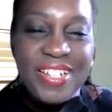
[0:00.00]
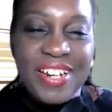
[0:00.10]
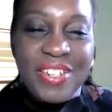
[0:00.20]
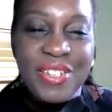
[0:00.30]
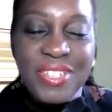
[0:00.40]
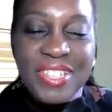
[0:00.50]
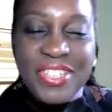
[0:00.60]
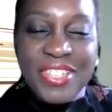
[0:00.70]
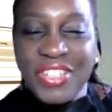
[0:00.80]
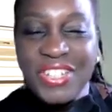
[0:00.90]
Are you a
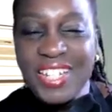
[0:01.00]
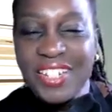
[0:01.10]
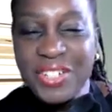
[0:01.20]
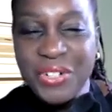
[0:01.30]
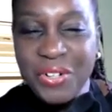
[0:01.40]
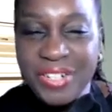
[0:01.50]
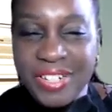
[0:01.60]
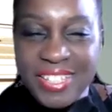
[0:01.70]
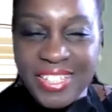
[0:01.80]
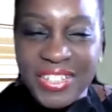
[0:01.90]
surgeon? You're sure you're not a
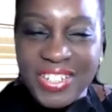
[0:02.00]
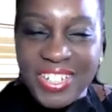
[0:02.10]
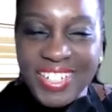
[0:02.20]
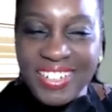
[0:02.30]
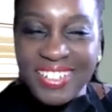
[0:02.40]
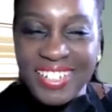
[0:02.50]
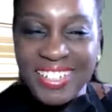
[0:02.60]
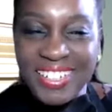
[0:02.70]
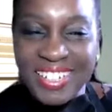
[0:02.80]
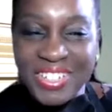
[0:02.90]
surgeon? You're
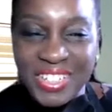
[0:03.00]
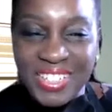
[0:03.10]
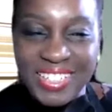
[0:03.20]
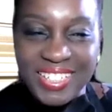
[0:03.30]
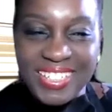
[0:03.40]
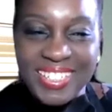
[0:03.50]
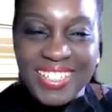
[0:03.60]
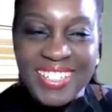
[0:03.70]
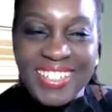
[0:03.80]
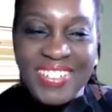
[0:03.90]
cutting that chicken
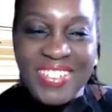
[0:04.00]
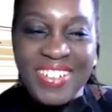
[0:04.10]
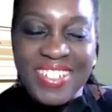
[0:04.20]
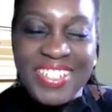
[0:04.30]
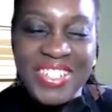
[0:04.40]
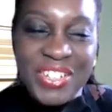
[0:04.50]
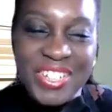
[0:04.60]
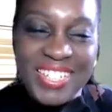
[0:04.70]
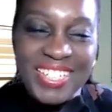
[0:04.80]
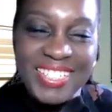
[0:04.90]
very
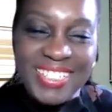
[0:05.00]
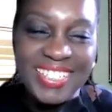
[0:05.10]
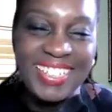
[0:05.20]
surgically.